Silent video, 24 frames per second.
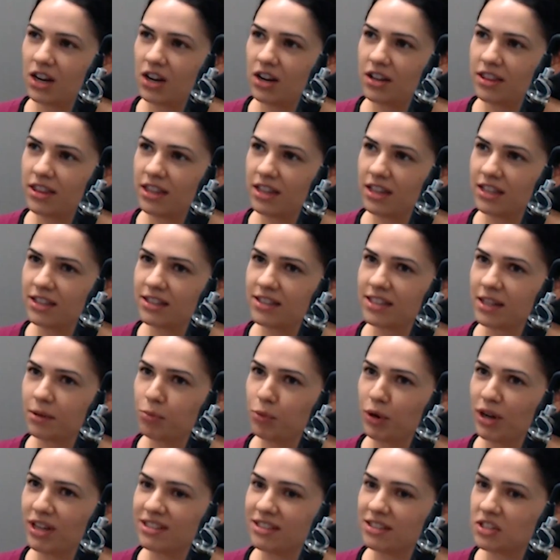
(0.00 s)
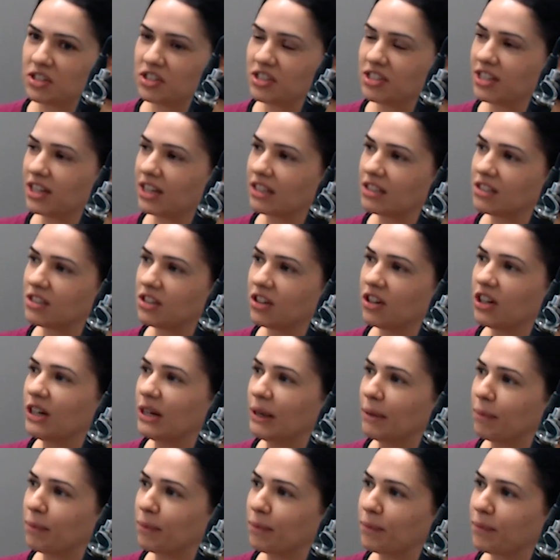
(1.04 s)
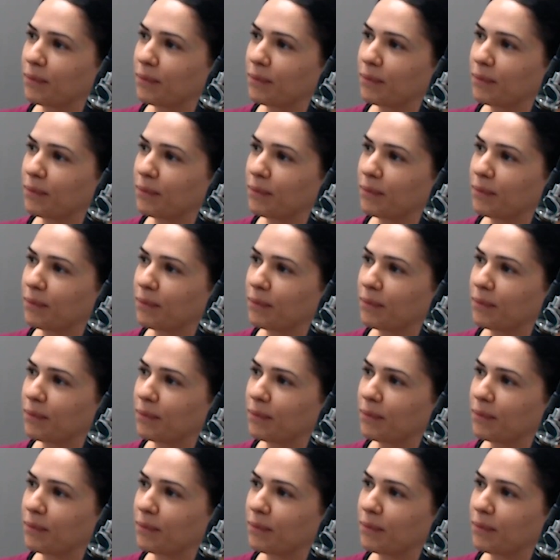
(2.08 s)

I think in some ways it just takes time.